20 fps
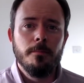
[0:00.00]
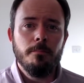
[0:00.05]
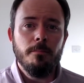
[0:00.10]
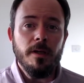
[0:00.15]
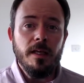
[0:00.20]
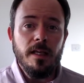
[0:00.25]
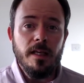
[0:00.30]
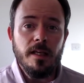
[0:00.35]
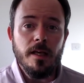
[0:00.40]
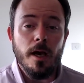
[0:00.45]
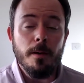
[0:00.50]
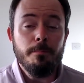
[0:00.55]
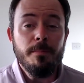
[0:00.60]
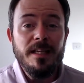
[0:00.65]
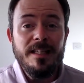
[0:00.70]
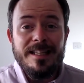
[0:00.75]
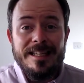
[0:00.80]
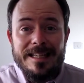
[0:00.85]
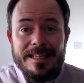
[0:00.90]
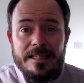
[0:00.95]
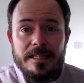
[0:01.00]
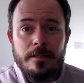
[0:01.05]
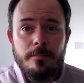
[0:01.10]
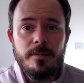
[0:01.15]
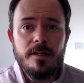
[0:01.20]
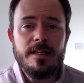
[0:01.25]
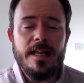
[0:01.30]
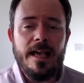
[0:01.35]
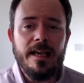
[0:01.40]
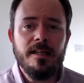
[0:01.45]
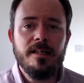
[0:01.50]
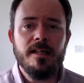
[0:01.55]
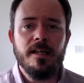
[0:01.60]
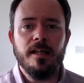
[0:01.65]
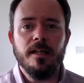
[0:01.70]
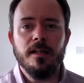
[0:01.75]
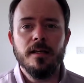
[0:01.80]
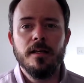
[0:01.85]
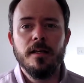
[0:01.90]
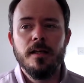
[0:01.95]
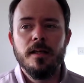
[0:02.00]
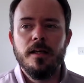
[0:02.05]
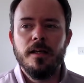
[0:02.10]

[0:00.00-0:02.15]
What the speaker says: be a bit intimidating